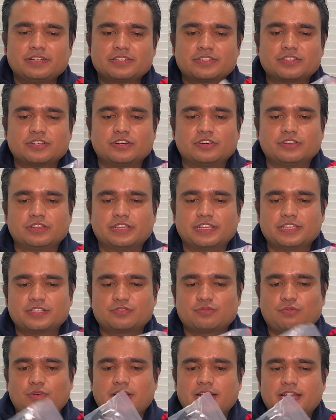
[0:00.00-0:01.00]
So
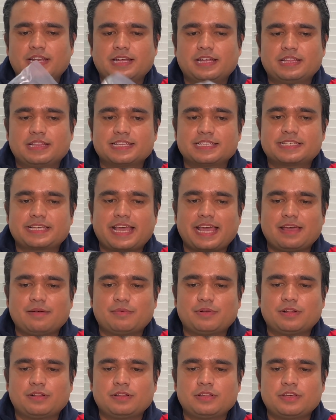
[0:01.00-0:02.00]
this one, this
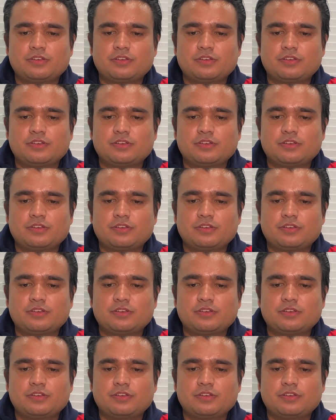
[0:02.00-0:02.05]
cable,